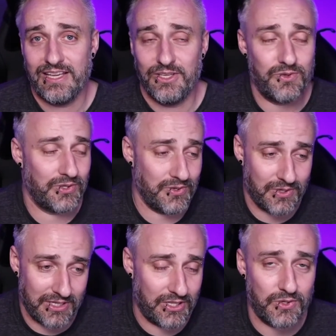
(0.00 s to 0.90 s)
You
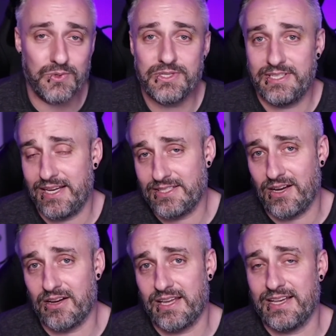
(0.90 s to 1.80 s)
could use
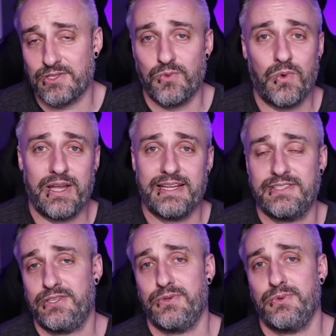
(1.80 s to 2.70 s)
TikTok as a way
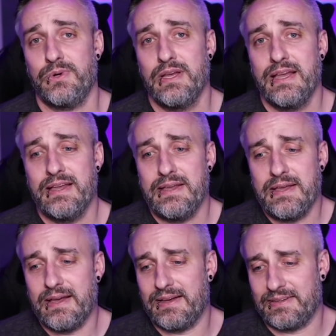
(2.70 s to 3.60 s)
to
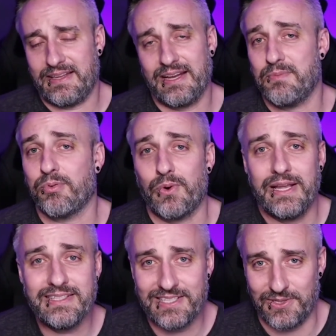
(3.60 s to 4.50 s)
kind of
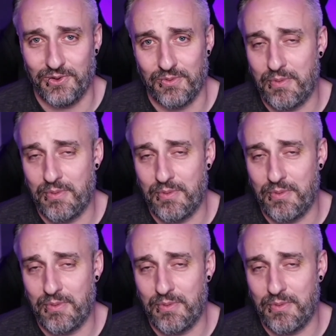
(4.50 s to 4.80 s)
brainstorm and